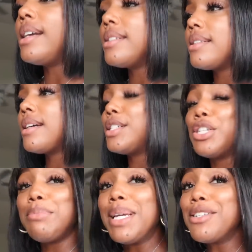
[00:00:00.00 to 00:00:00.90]
and uh,
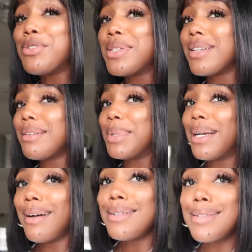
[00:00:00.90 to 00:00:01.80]
should be interesting
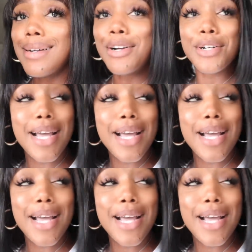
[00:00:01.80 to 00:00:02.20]
because uh, her